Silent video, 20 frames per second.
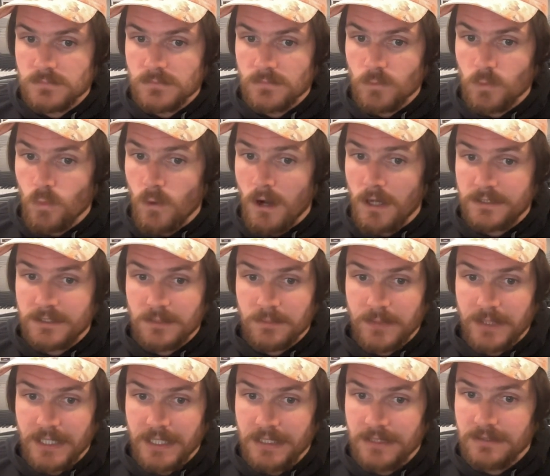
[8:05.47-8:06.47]
walked a
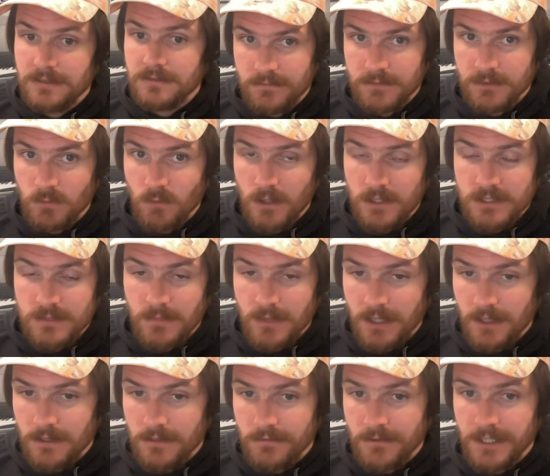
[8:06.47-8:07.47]
bit, watched my
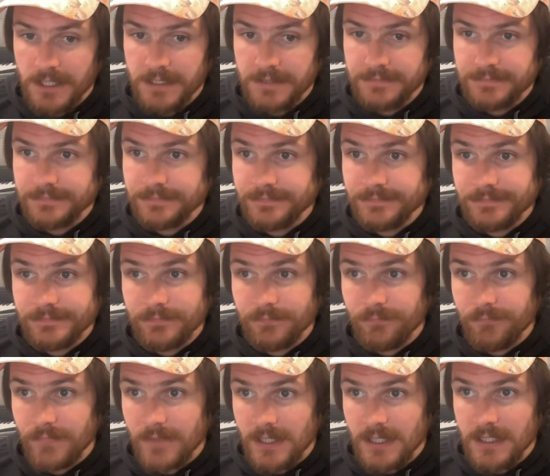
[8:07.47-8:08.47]
heart rate,
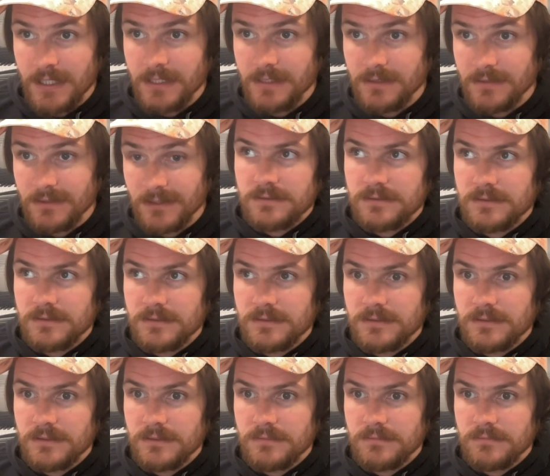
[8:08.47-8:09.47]
and
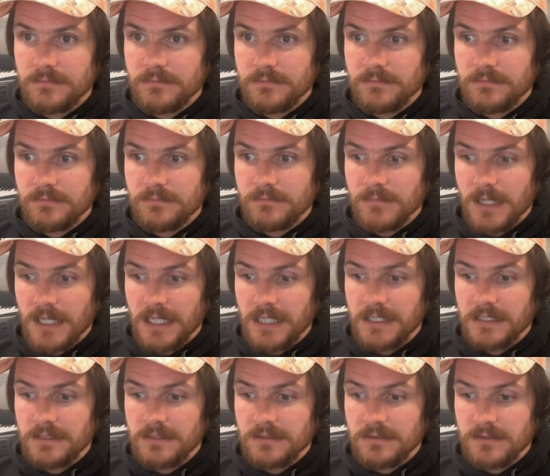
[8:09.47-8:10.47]

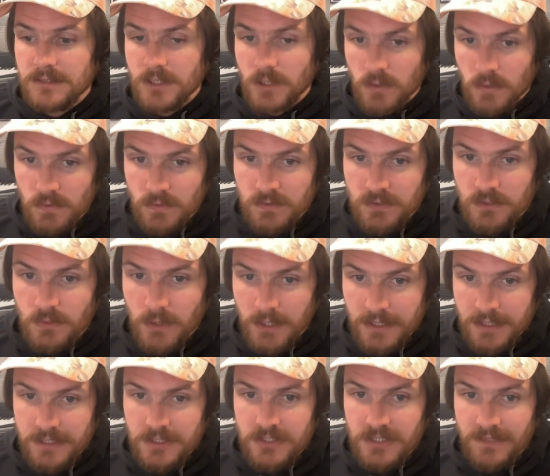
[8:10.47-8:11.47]
my goals
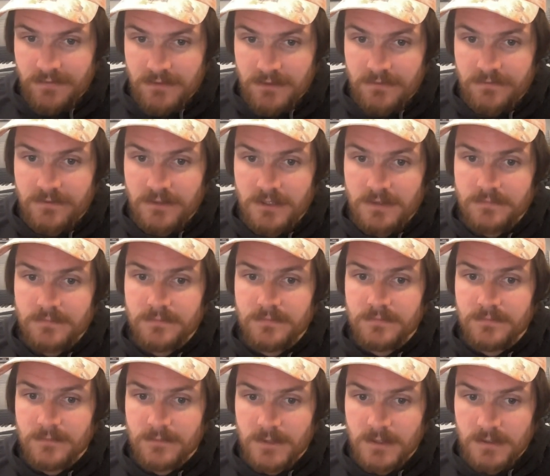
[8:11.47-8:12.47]
quickly shifted from
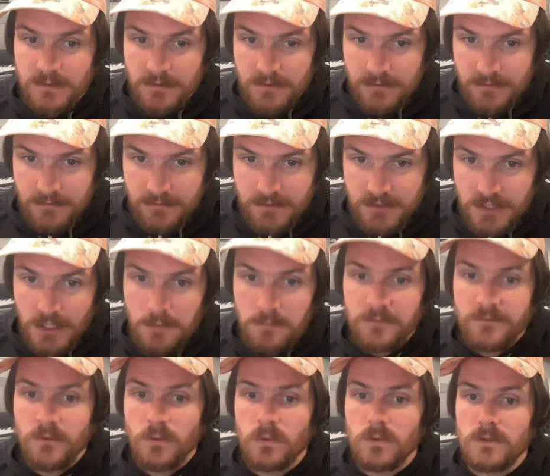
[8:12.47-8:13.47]
sub
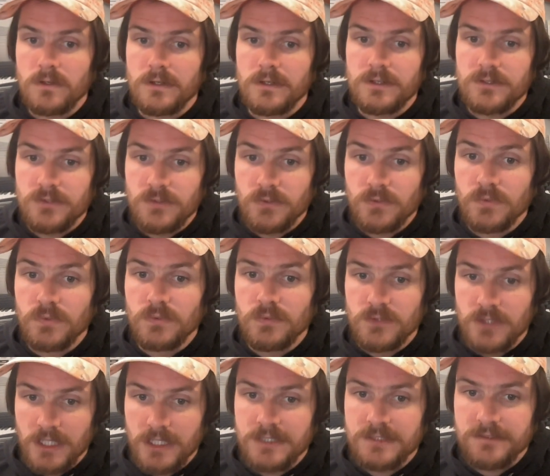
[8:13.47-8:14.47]
4 to
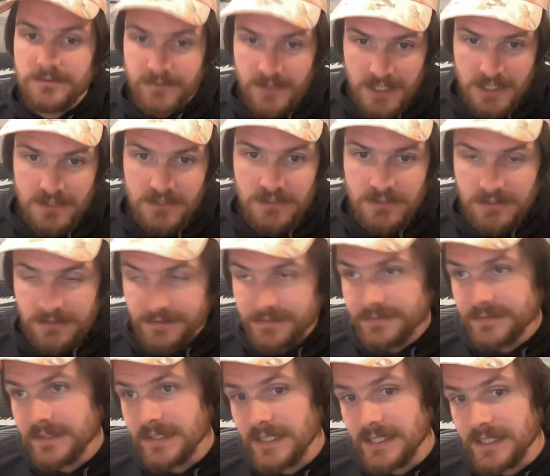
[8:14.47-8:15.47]
just finish.
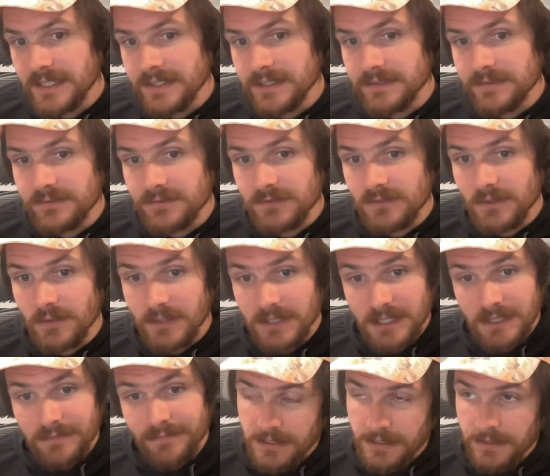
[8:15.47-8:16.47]
And so I
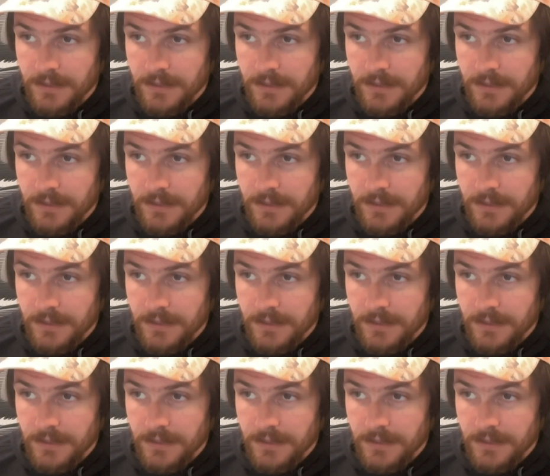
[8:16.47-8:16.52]
did.